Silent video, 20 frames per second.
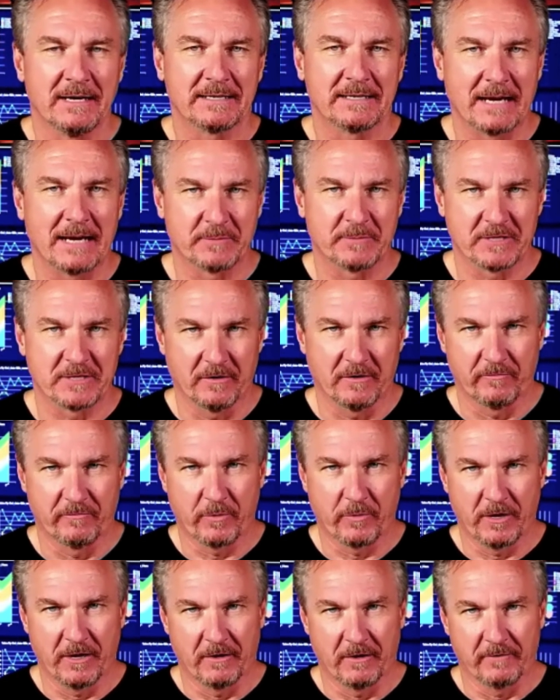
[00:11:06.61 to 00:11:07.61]
types
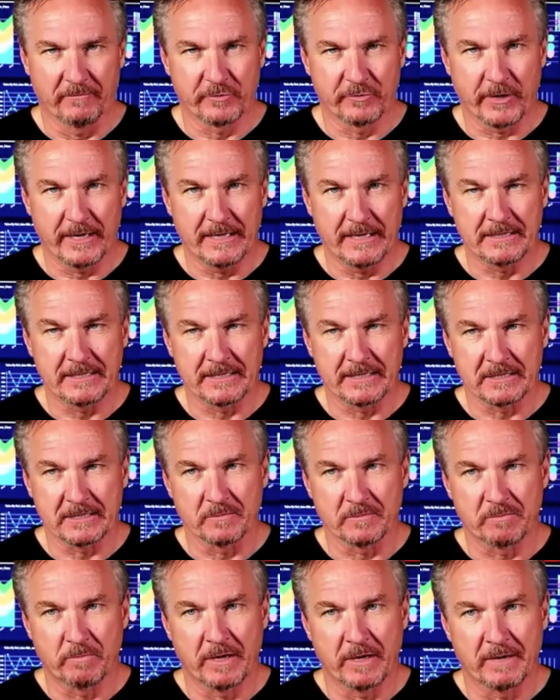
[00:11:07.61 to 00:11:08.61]
of training
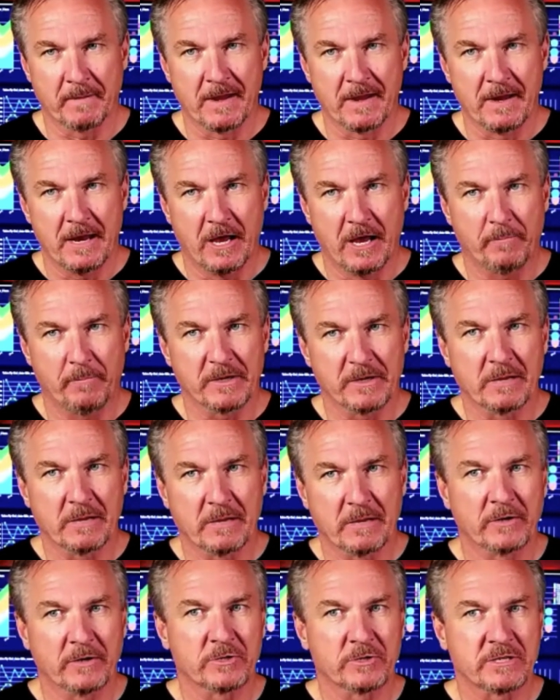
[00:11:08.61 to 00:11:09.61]
systems, but helping
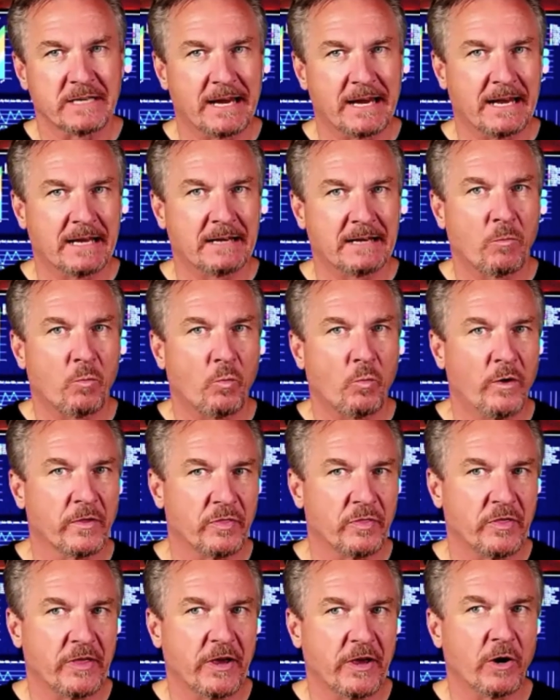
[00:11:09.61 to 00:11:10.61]
them understand
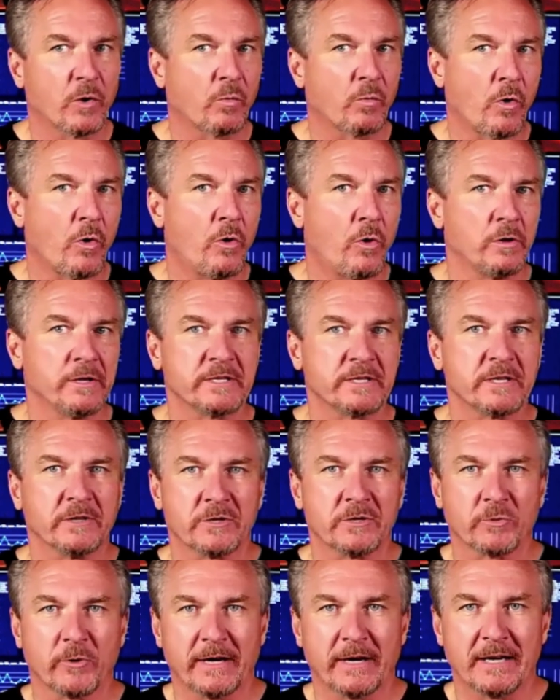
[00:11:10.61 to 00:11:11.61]
what their role is in
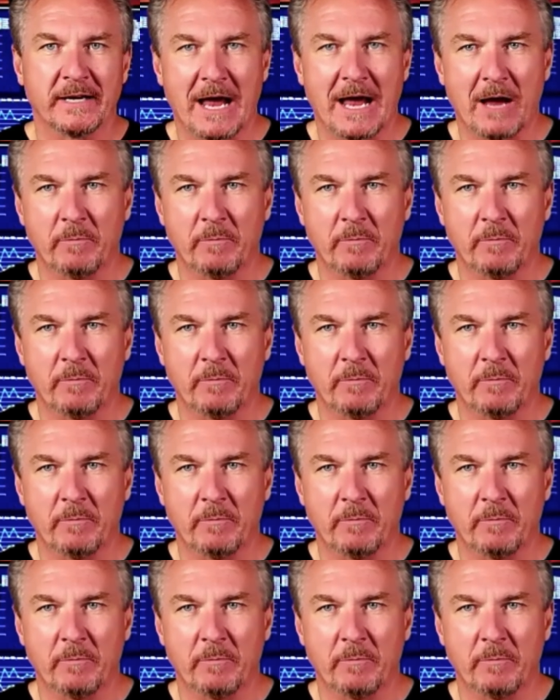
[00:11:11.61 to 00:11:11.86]
the training,